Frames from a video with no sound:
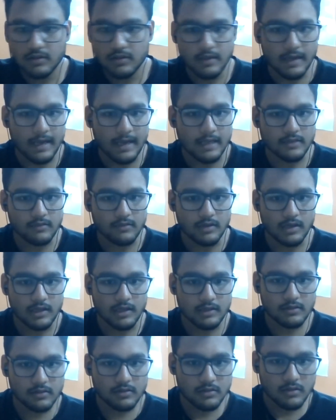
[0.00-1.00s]
as well
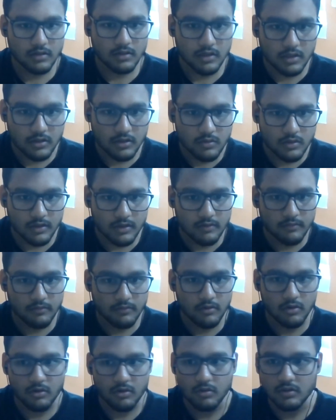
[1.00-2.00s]
as you can follow